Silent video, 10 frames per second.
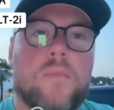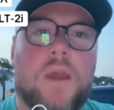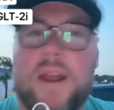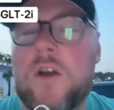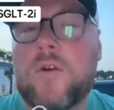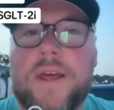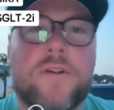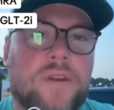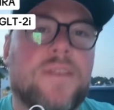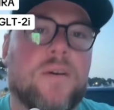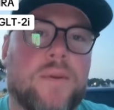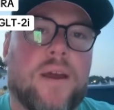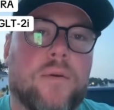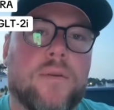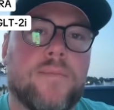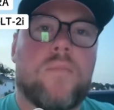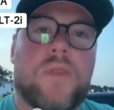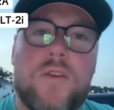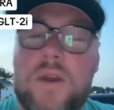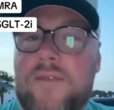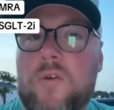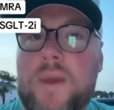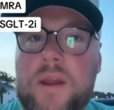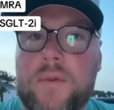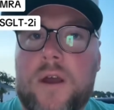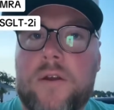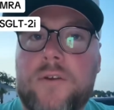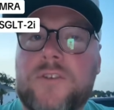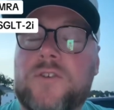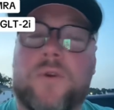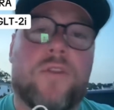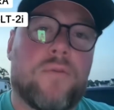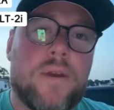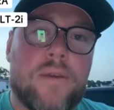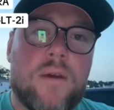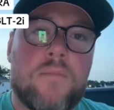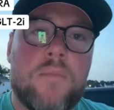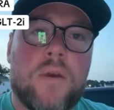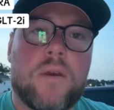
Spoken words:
And I'll go later in detail with that one. You have your beta blockers, there's only 3 of them.